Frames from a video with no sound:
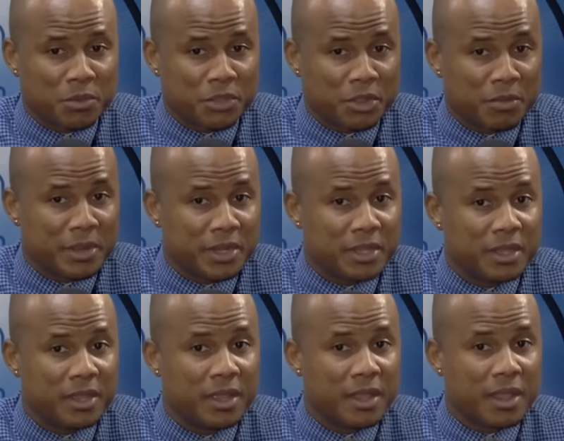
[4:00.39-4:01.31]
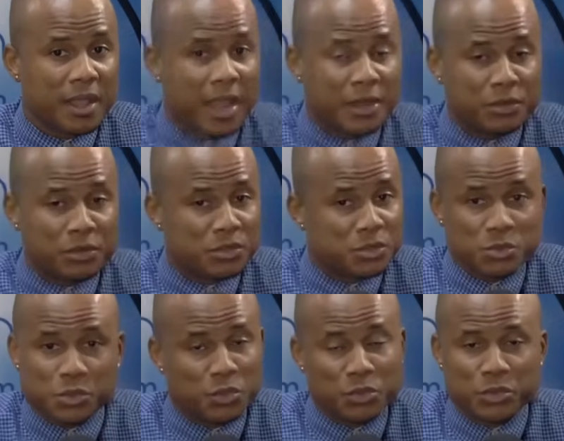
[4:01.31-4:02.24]
But there are many adults
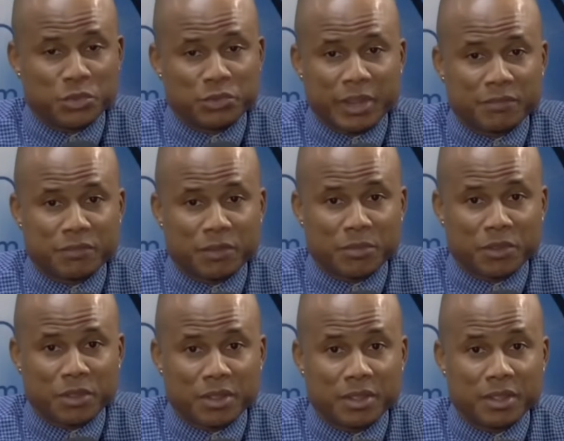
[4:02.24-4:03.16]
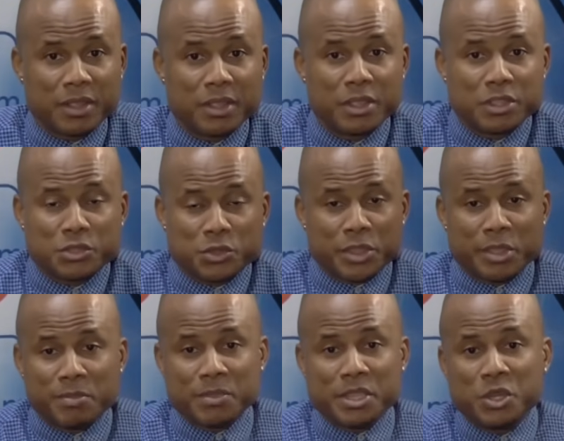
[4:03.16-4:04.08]
who don't know right from wrong. So
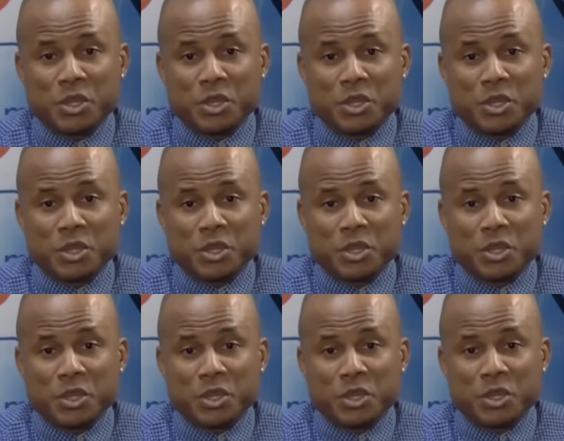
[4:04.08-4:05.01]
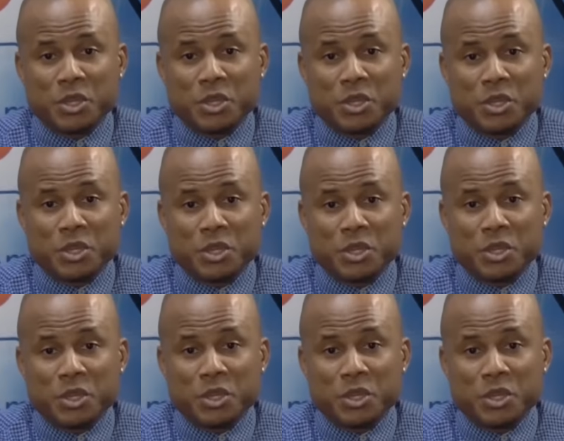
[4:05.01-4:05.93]
they mean well doing something,
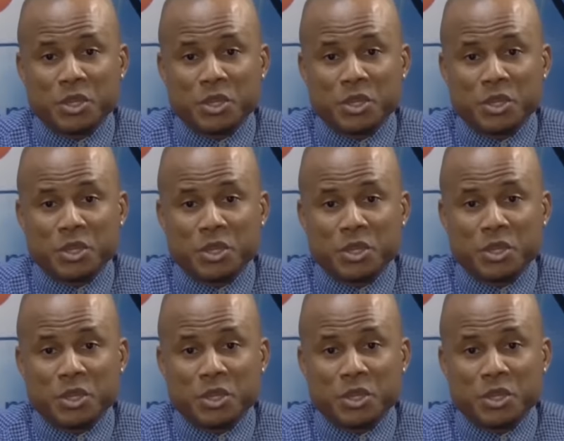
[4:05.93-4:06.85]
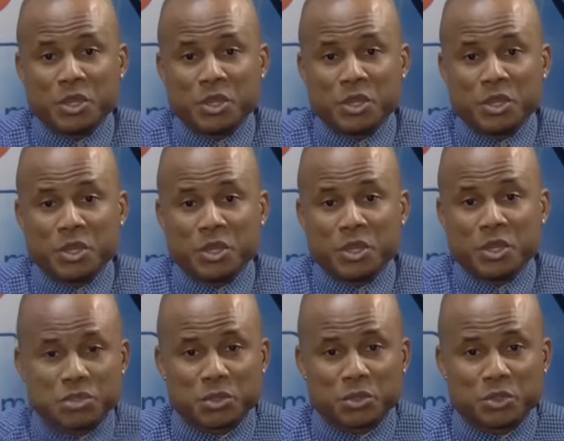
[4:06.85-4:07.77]
but that something
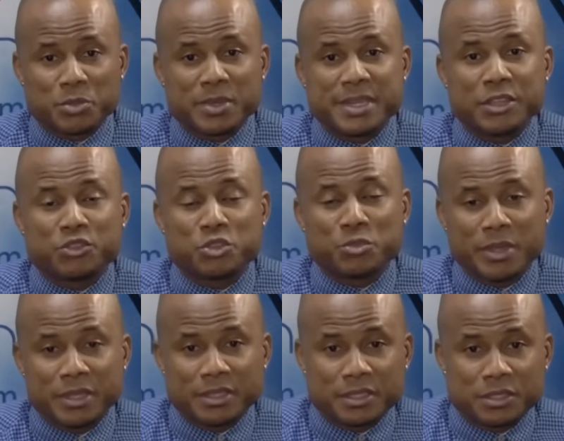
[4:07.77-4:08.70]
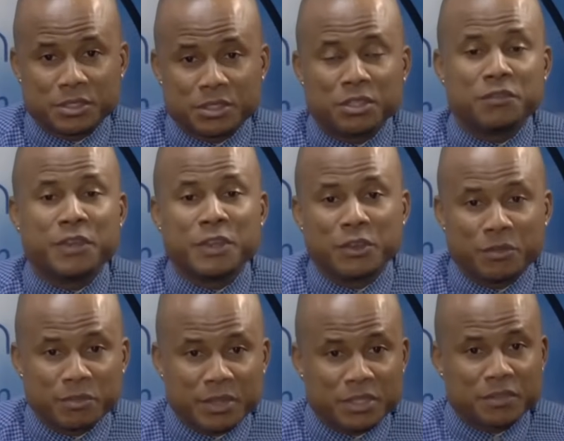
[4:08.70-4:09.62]
turns out to be detrimental to the
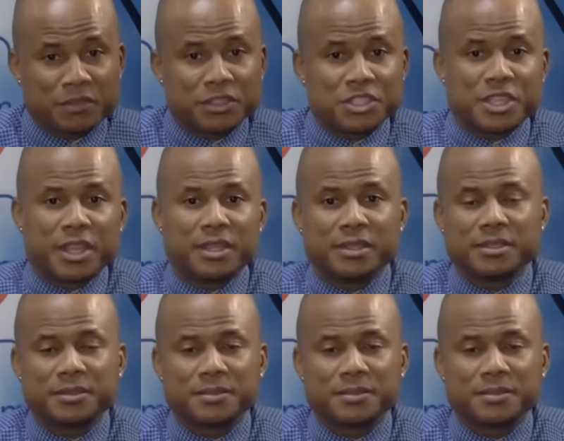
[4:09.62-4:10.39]
development of the child.